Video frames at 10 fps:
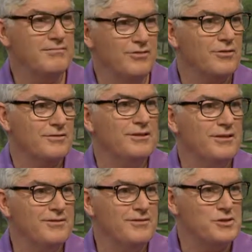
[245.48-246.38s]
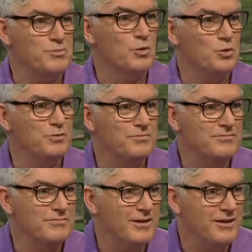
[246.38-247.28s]
look to the small,
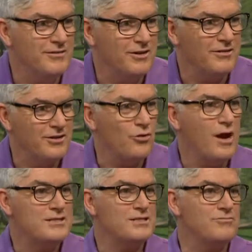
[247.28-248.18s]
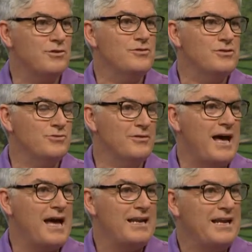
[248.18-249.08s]
you know, the grassroots or the
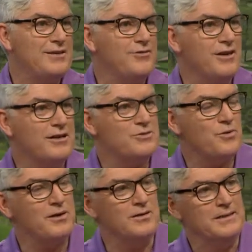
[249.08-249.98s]
heartland, if you like, as well.